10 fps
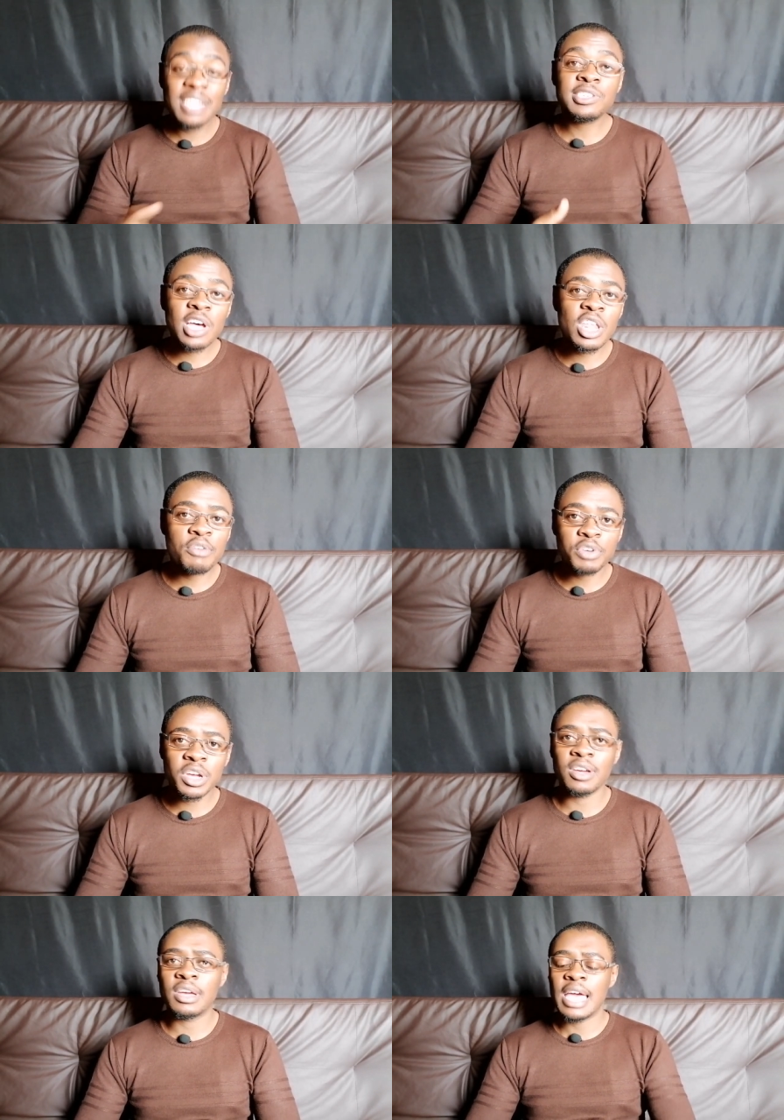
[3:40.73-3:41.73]
in South
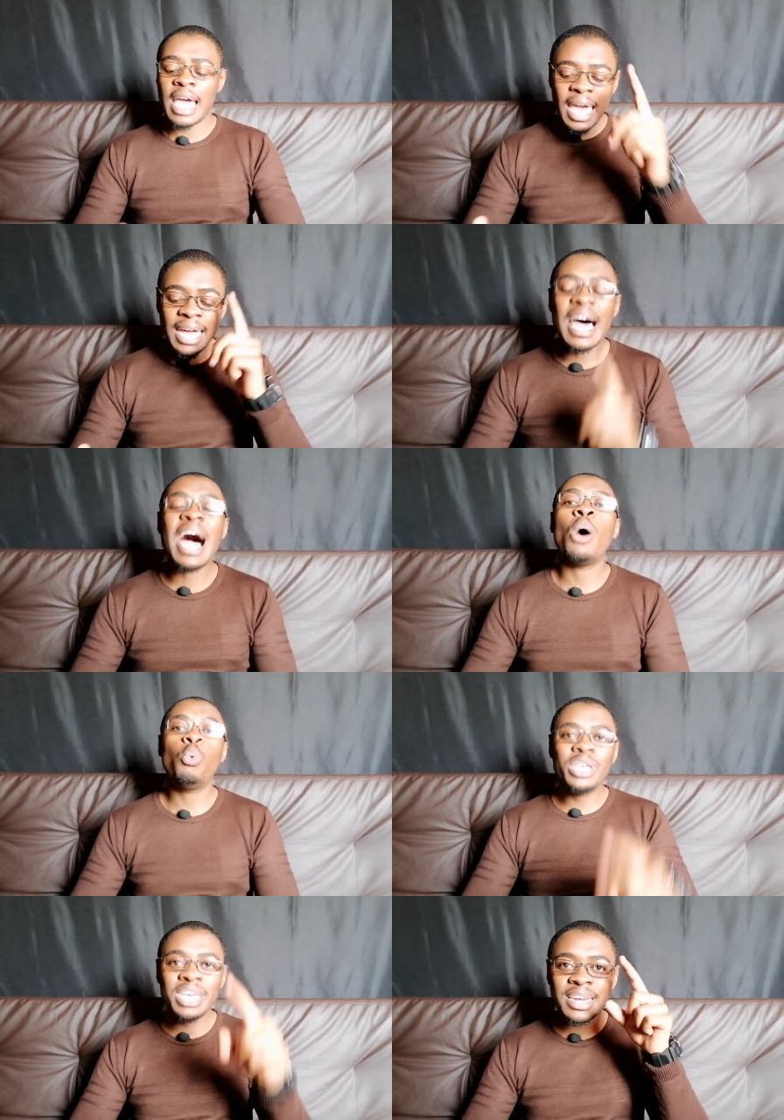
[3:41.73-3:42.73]
Africa and how
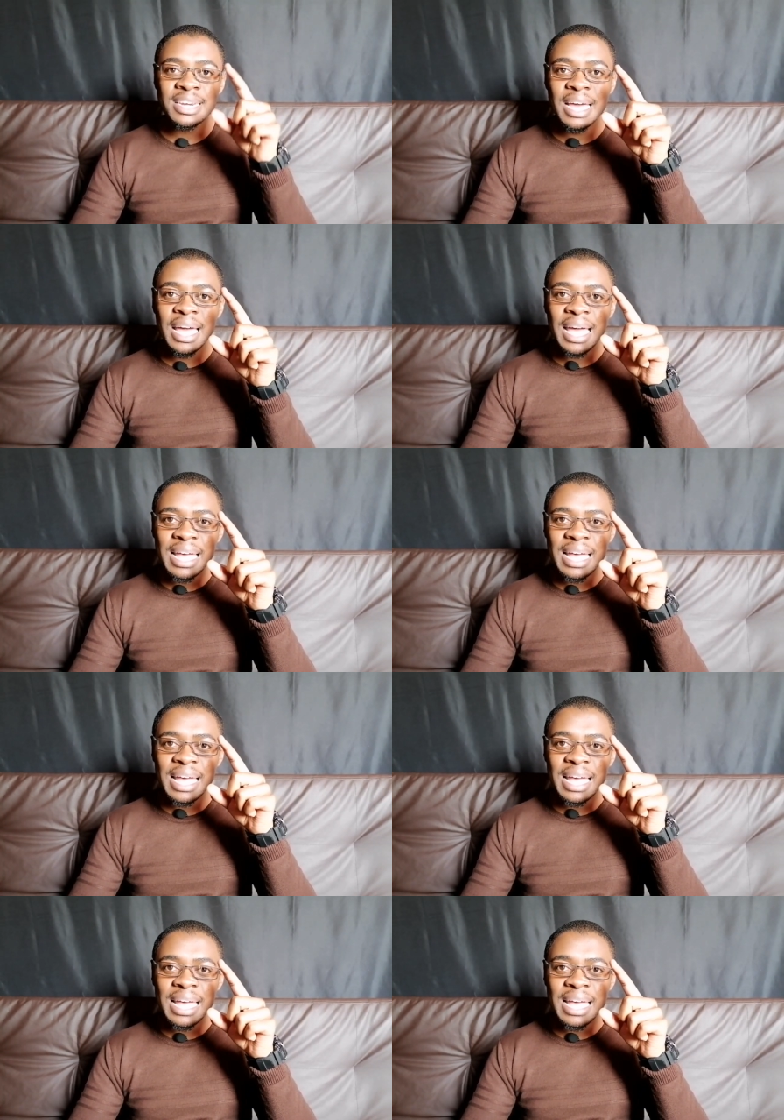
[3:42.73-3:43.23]
we can